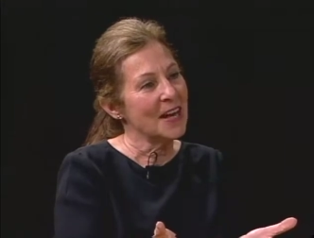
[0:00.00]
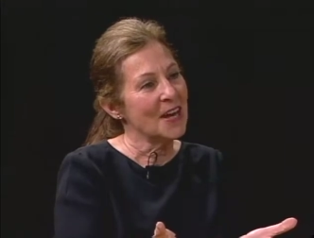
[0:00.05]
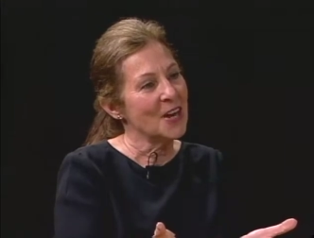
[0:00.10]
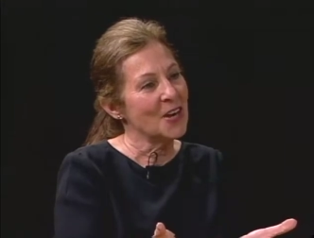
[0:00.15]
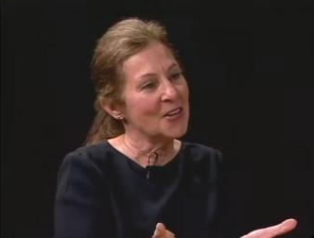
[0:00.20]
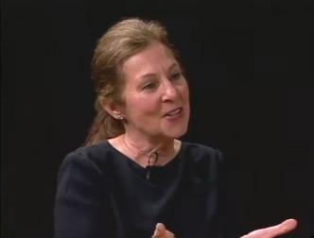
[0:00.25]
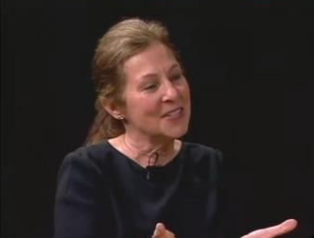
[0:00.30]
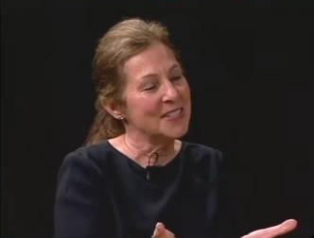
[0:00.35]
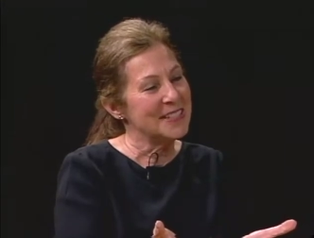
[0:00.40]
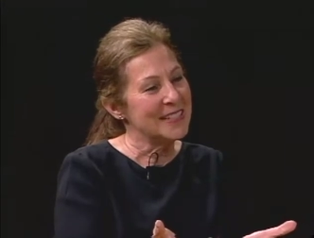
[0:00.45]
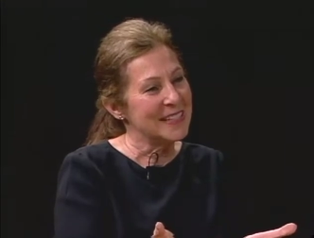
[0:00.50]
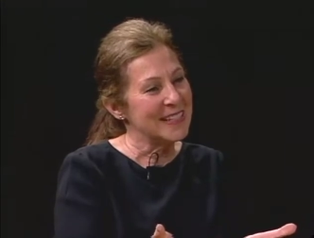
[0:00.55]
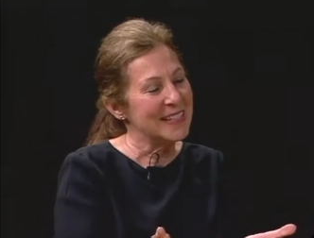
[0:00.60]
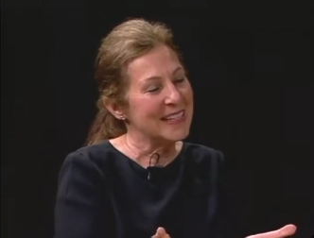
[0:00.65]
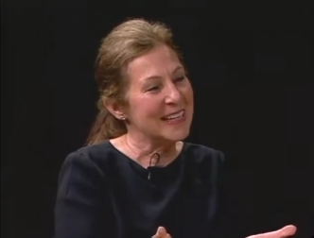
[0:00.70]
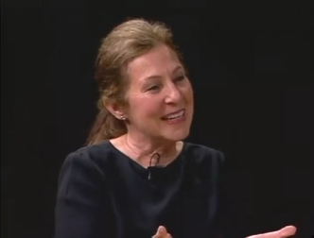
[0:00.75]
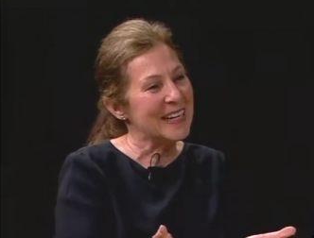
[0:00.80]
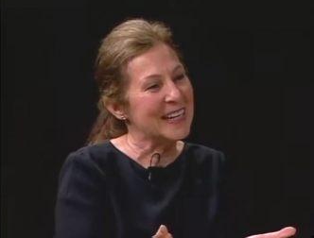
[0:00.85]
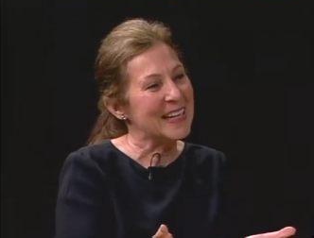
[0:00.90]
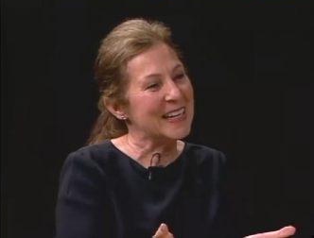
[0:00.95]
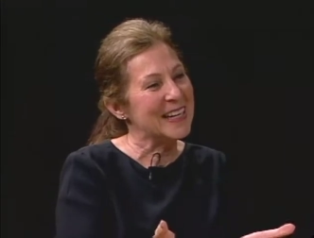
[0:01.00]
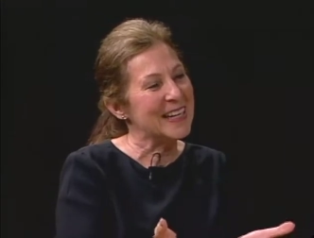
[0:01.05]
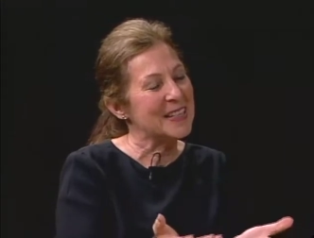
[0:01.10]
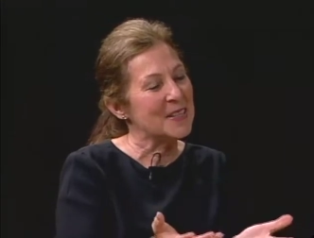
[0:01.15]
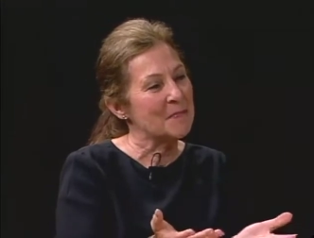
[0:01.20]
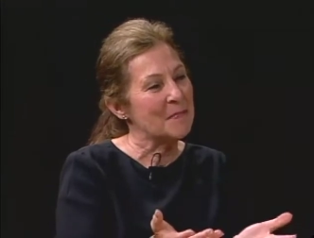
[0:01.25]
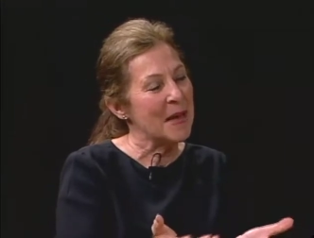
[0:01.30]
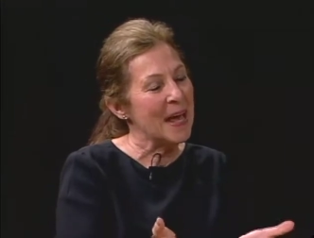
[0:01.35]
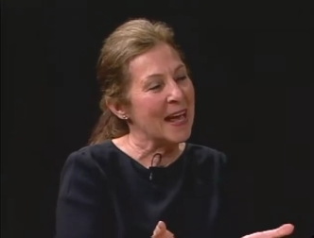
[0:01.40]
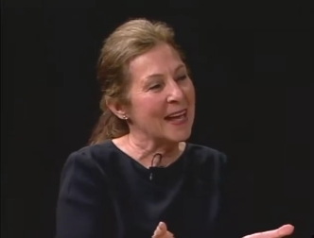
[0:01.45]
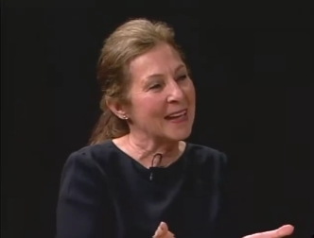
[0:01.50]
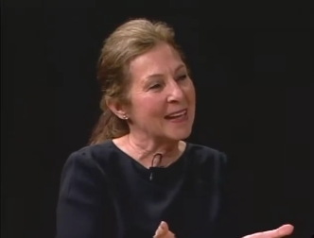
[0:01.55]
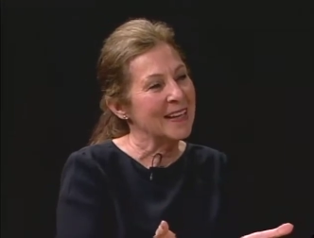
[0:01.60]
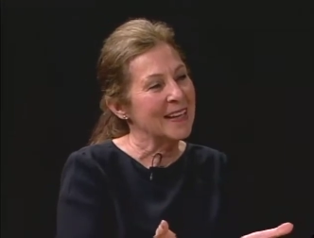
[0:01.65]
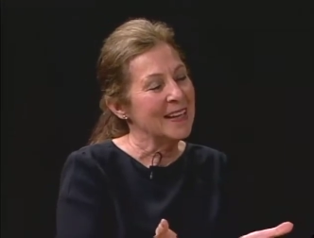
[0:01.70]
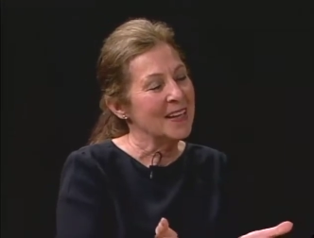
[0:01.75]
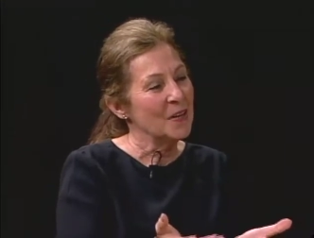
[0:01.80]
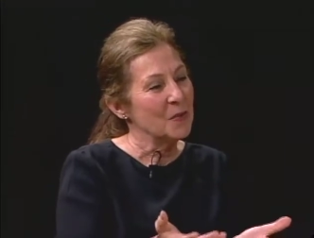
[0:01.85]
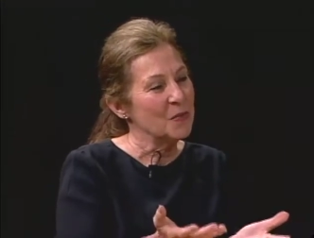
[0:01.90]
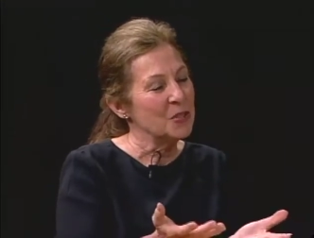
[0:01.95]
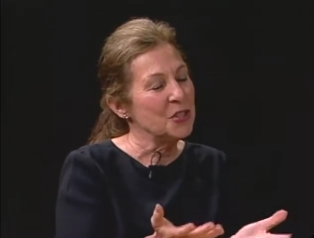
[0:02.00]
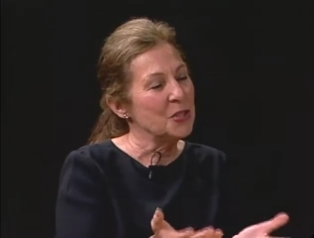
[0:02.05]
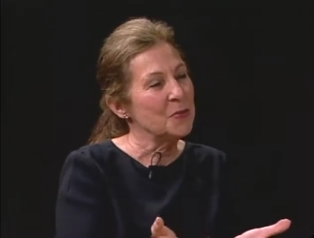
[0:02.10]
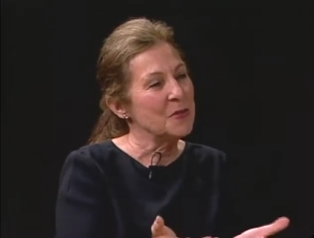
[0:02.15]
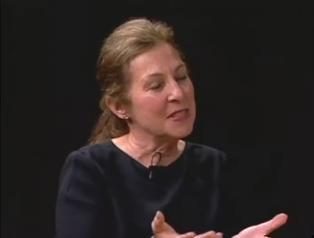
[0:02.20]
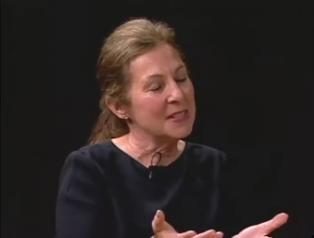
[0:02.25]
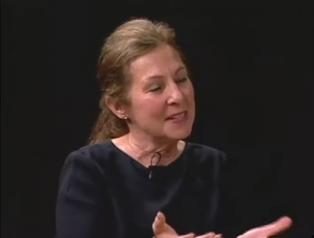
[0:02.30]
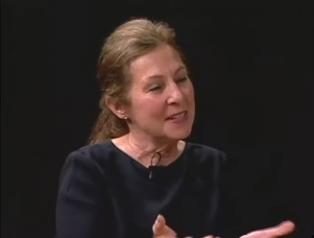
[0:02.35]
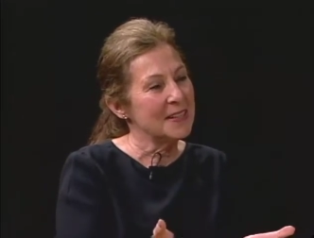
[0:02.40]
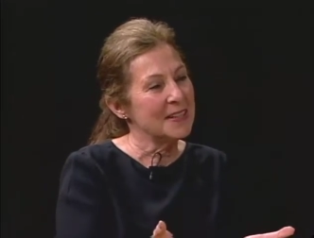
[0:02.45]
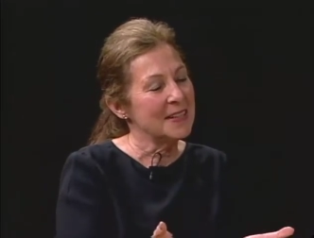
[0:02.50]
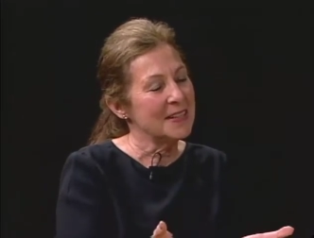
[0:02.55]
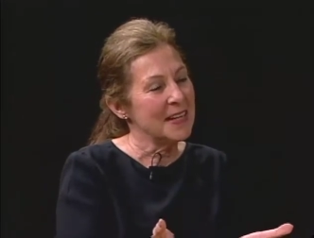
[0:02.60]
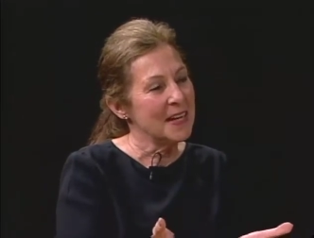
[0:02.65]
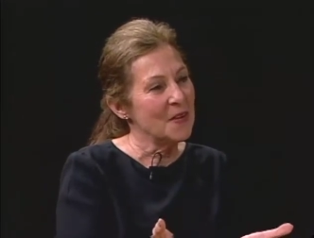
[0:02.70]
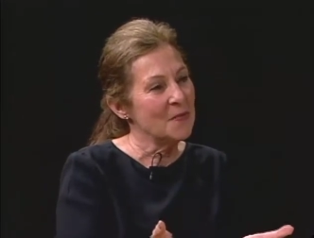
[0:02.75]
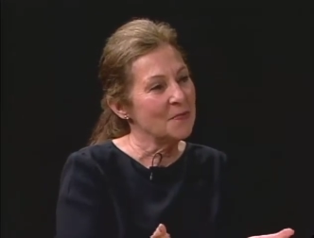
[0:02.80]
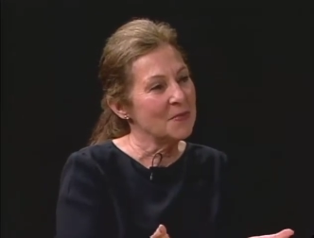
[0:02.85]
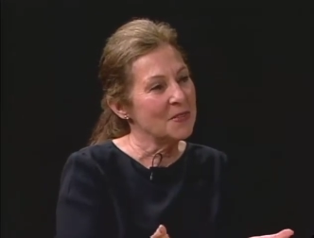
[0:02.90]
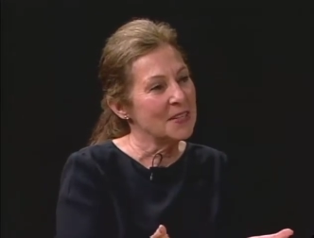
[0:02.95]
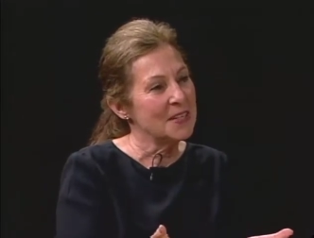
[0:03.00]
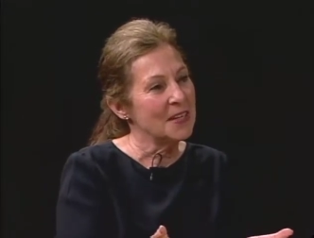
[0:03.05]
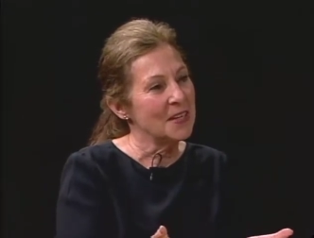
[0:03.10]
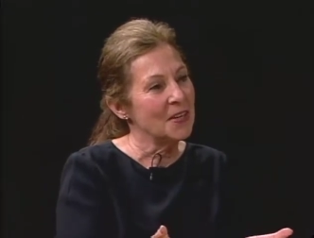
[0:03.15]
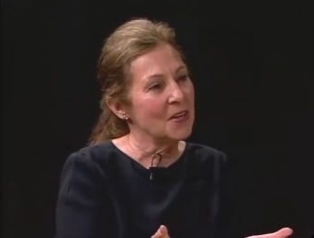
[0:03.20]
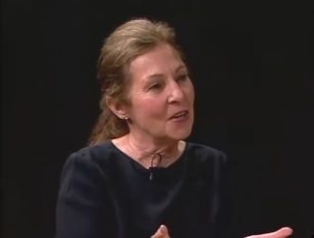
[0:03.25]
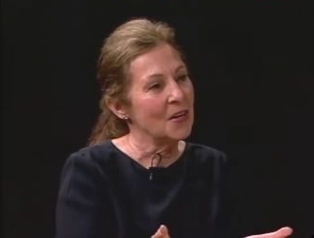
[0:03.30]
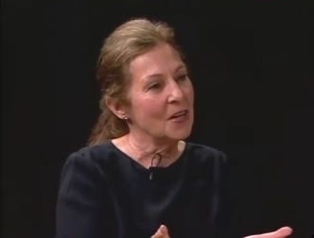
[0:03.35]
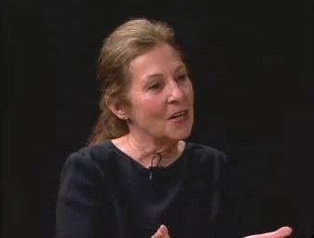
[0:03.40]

Arnn did at the back when she would sit at the amphitheater.